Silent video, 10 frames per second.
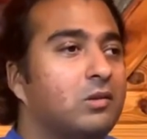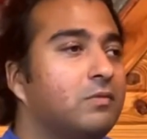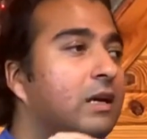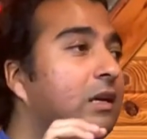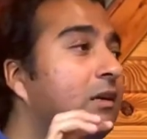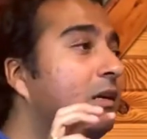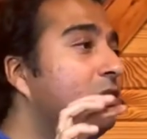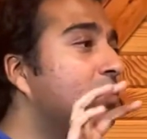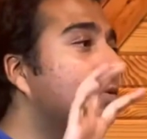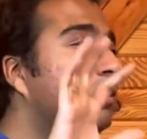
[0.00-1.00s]
You
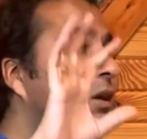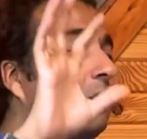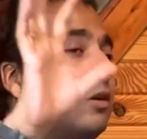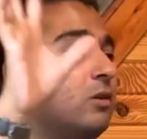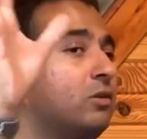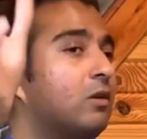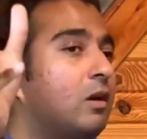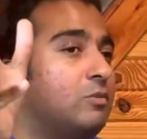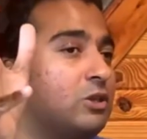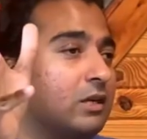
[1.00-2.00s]
recognize you are not on
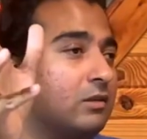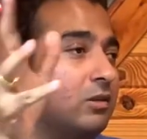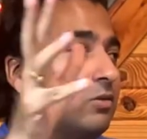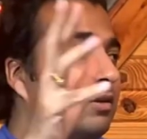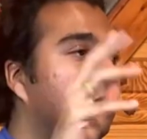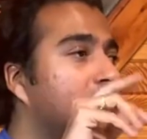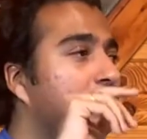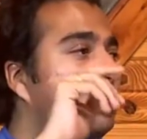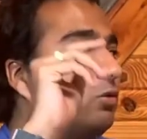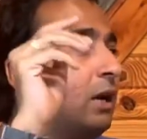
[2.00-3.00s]
your object and you got
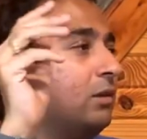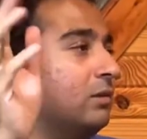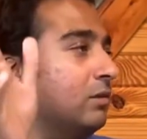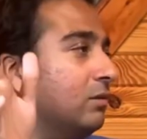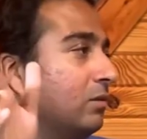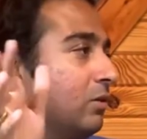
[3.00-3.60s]
distracted.